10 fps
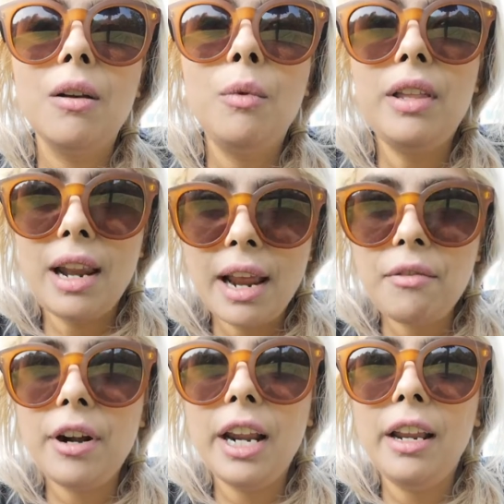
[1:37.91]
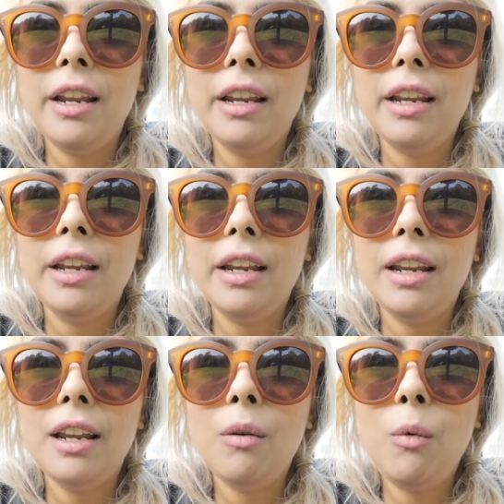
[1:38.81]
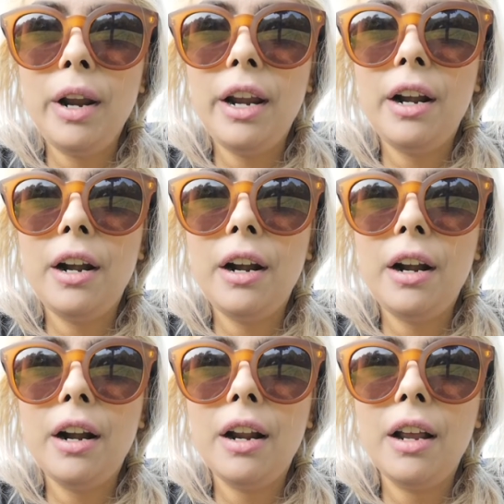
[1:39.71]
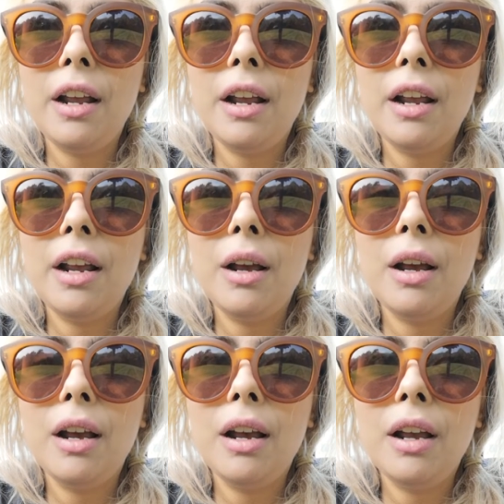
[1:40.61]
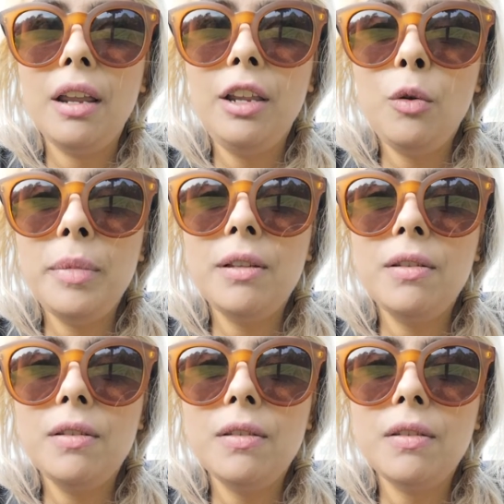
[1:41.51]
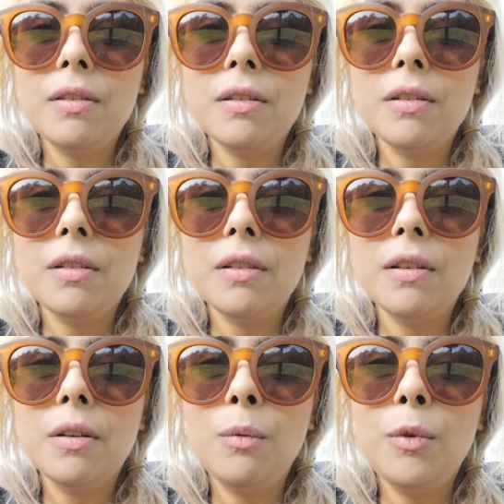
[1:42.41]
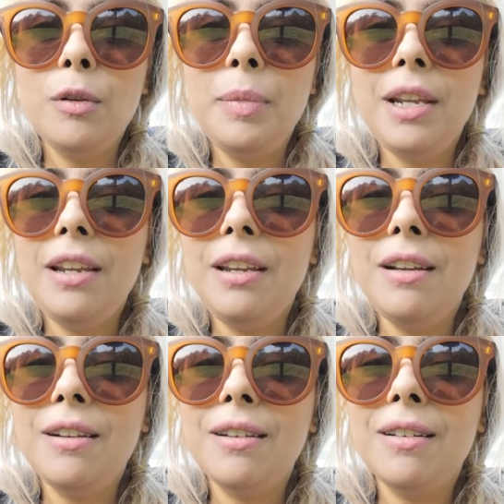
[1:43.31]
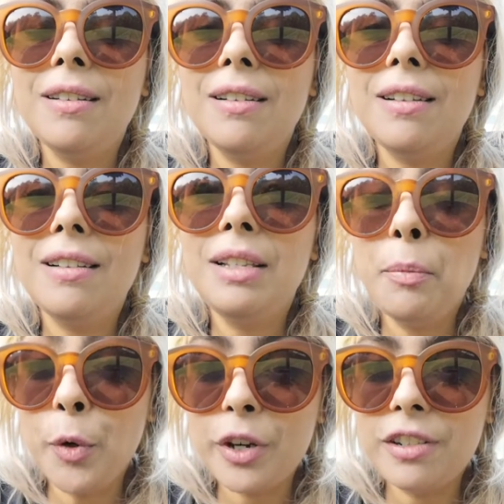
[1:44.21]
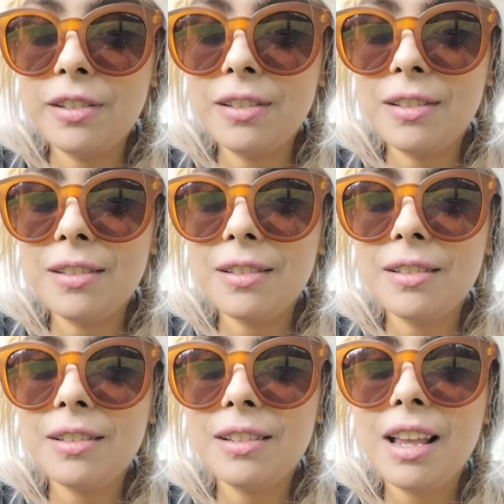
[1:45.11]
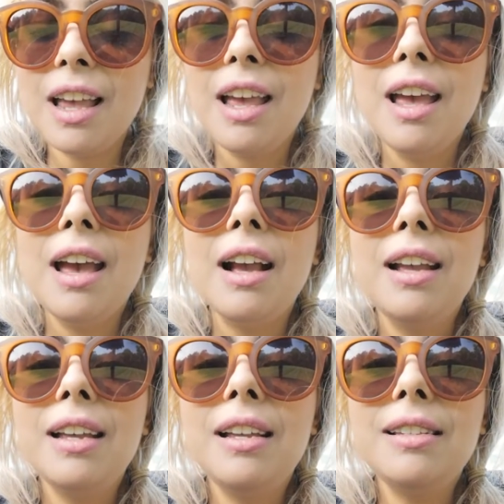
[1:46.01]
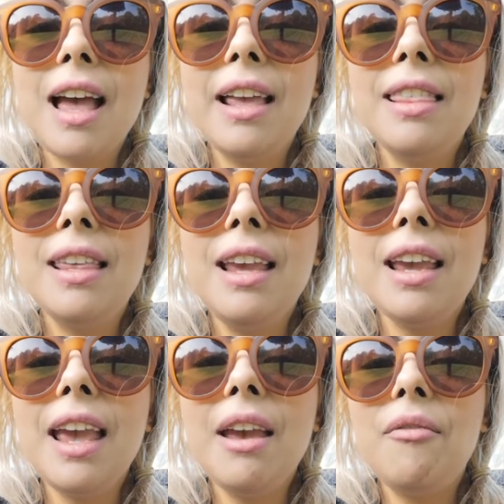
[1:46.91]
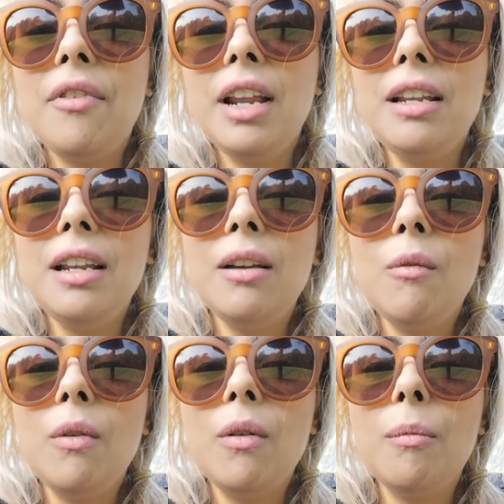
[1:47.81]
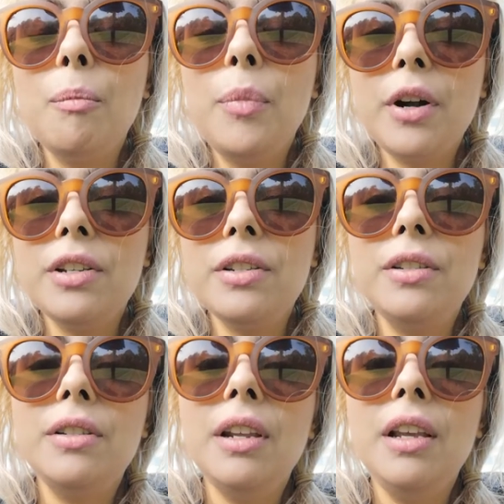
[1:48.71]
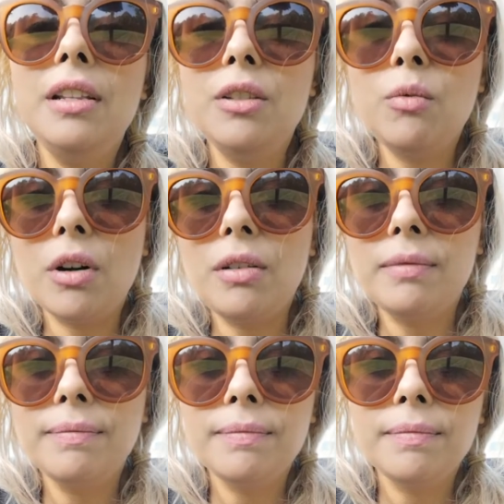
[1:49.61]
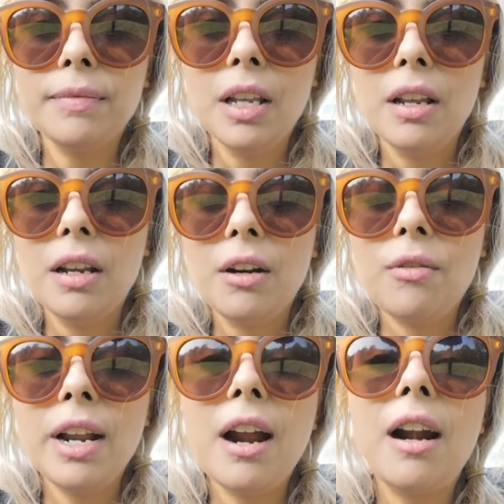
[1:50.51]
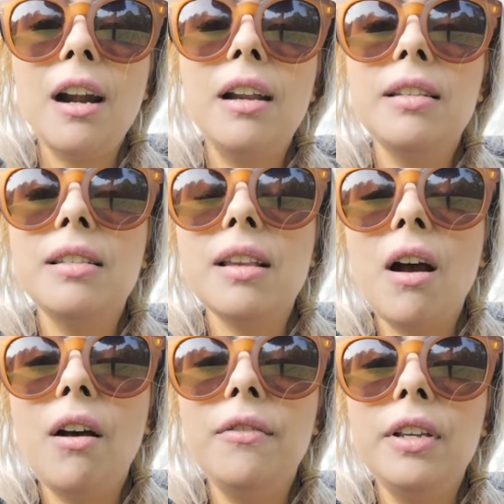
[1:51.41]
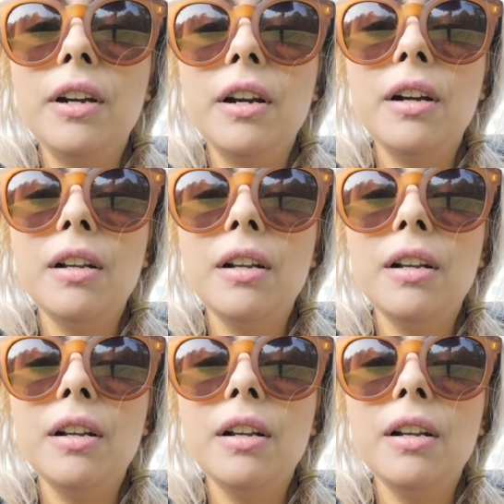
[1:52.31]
with a library where humans would be the books. Because I think every person in this world, regardless of their